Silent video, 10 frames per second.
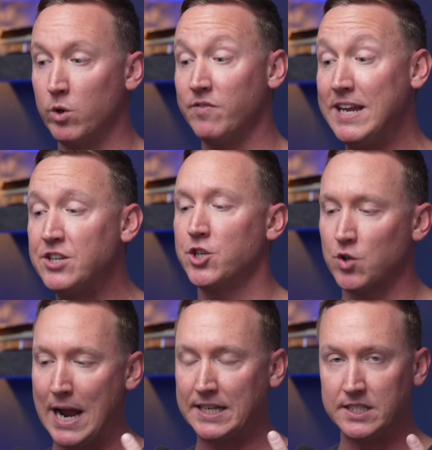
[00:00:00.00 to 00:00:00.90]
would have each
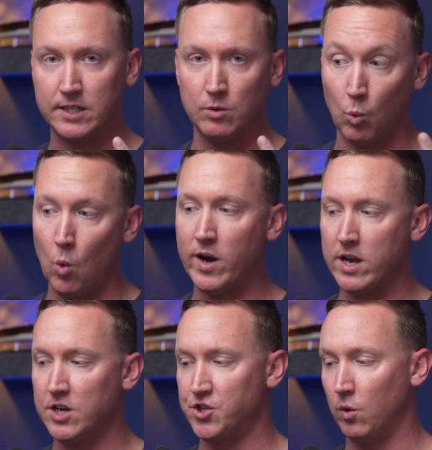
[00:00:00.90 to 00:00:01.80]
attracted one
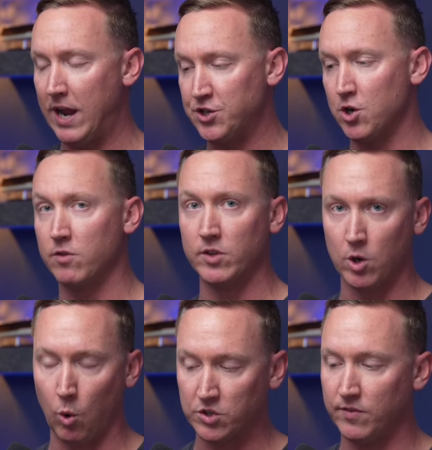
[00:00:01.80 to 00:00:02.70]
additional agent over the
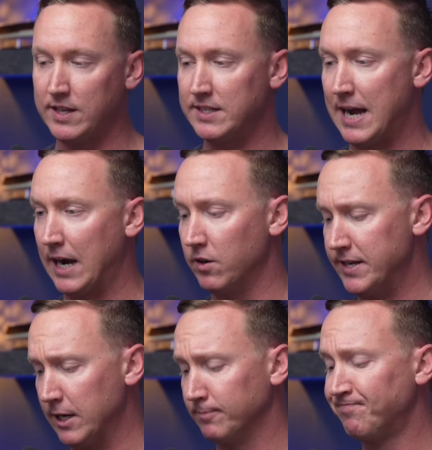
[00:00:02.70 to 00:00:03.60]
course of the entire
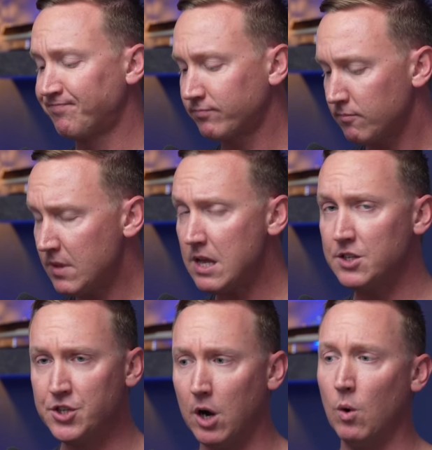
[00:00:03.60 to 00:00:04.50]
year.
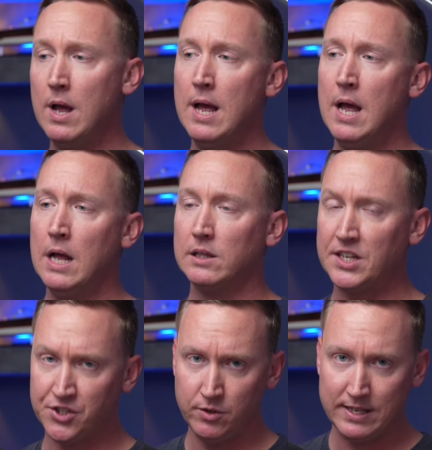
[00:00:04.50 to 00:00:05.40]
So,
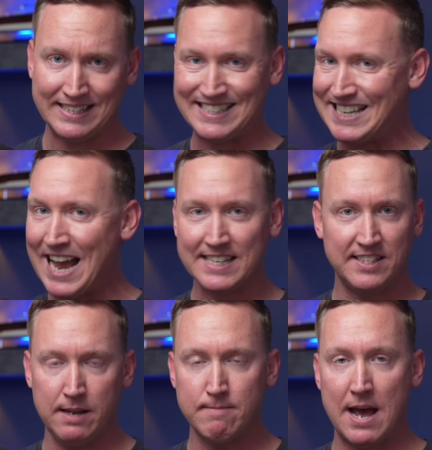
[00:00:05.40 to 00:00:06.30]
Let's do the exact
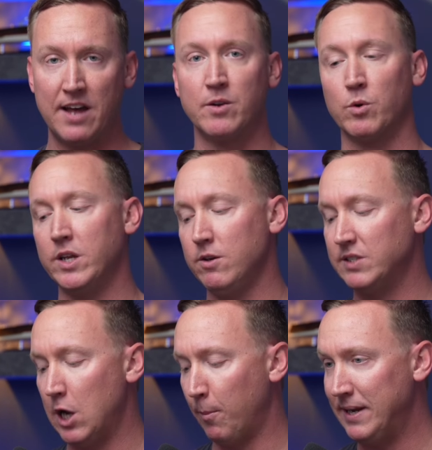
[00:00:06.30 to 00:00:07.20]
same math and we're going to
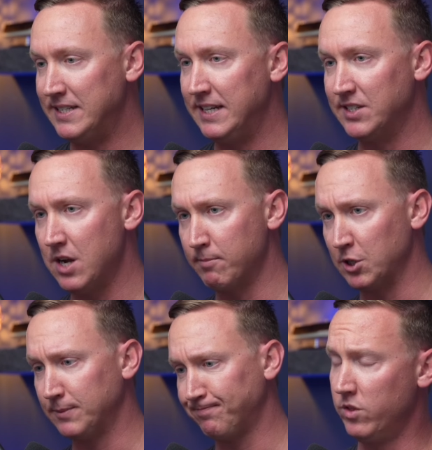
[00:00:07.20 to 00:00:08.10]
use LPT's
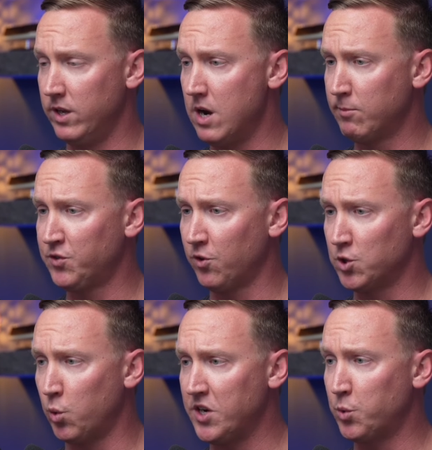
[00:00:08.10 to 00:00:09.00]
numbers. The numbers for
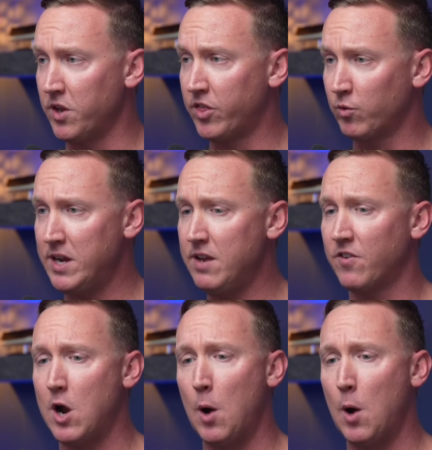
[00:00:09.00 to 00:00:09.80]
2023 for